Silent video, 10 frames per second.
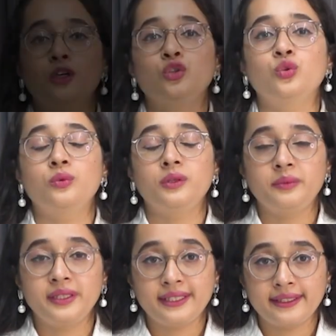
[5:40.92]
You will
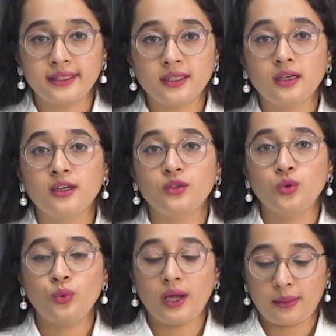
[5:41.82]
be needing
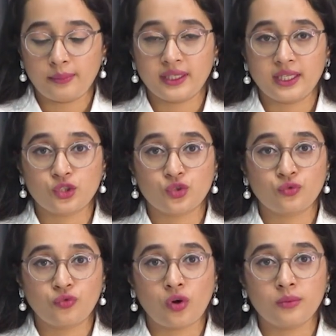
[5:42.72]
2 application
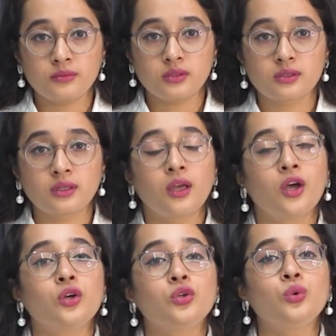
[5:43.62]
forms,
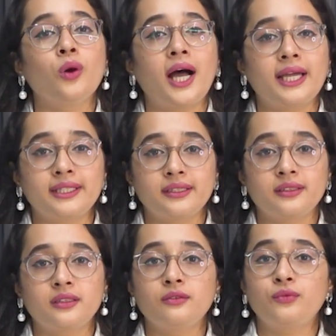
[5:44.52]
2
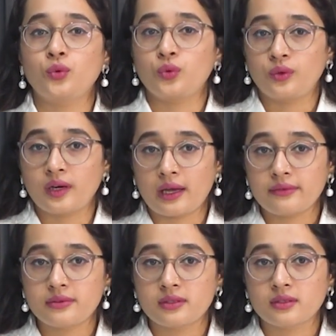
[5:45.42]
identical
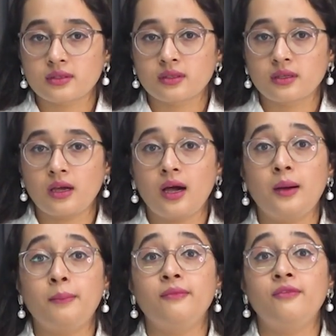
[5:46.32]
photographs,
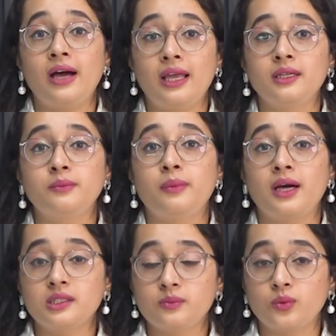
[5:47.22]
a valid
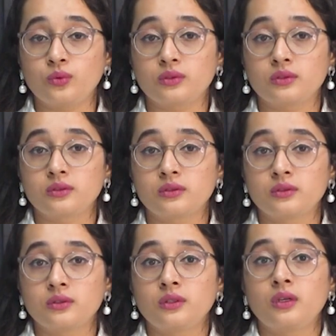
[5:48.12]
passport,
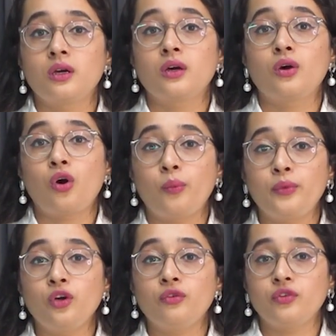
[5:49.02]

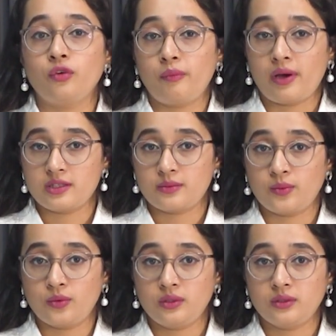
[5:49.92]
copy of your
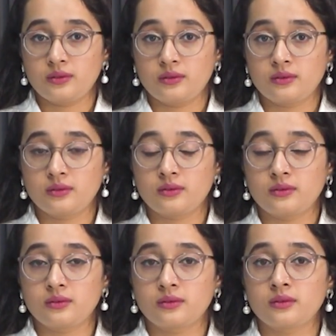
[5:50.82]
passport,
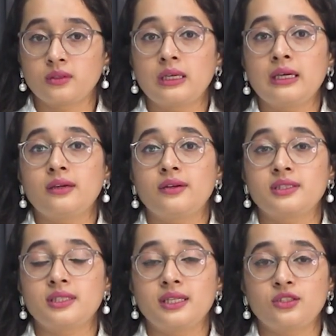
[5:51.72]

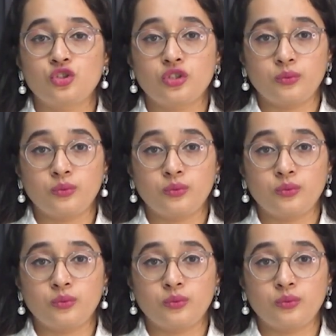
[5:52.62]
residential